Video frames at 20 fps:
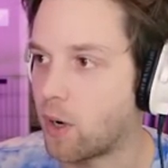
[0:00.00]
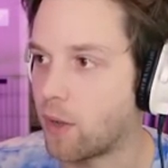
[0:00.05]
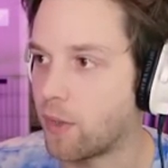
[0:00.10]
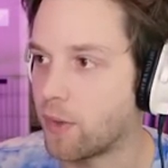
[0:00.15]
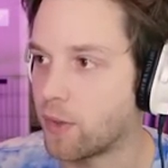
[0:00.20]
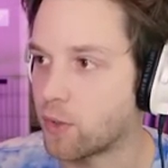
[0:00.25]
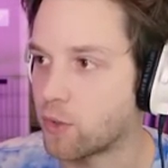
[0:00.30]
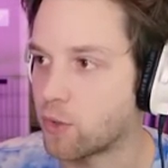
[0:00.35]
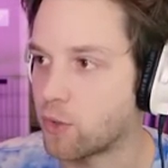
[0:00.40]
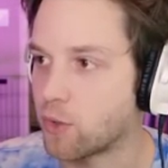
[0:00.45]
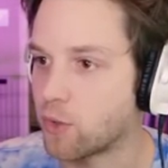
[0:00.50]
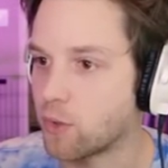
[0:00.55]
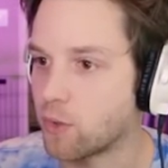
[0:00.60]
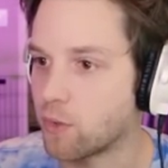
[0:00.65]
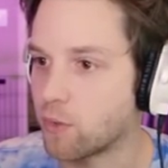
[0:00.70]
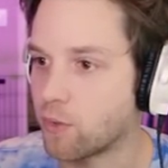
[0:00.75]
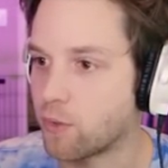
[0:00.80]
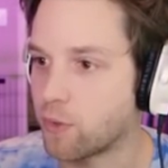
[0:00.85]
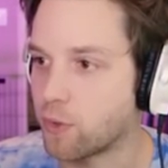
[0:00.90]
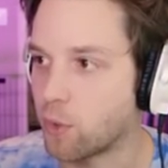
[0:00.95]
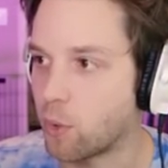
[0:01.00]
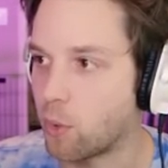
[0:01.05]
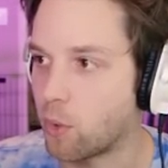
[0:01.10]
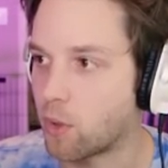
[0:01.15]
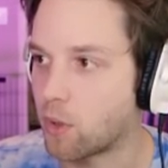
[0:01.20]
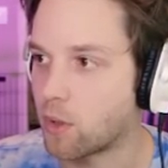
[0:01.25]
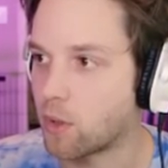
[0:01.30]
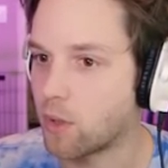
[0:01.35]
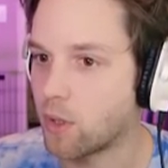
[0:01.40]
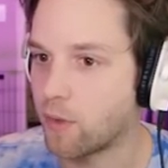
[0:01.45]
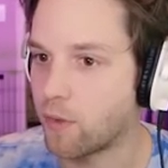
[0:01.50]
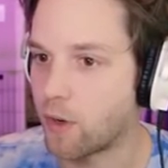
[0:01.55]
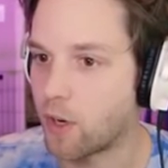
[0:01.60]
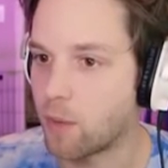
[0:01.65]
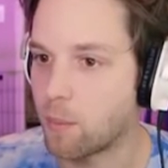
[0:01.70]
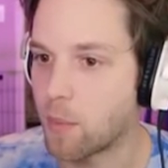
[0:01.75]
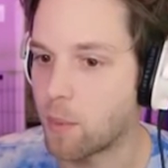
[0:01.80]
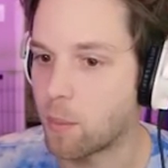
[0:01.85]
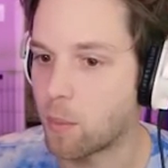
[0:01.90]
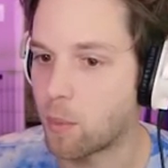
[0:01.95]
on this floor, if I
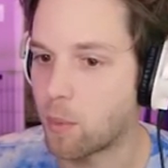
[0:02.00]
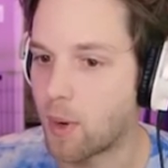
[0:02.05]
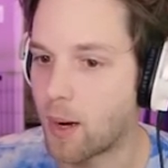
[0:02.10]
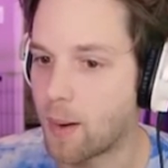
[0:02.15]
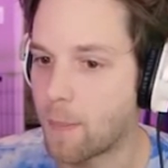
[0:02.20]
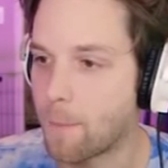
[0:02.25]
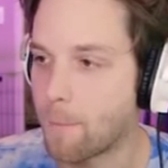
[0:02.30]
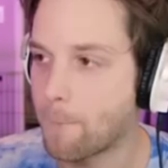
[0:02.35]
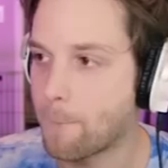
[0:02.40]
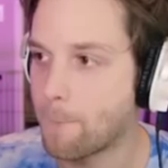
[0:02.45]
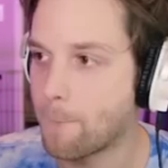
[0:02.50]
remember right.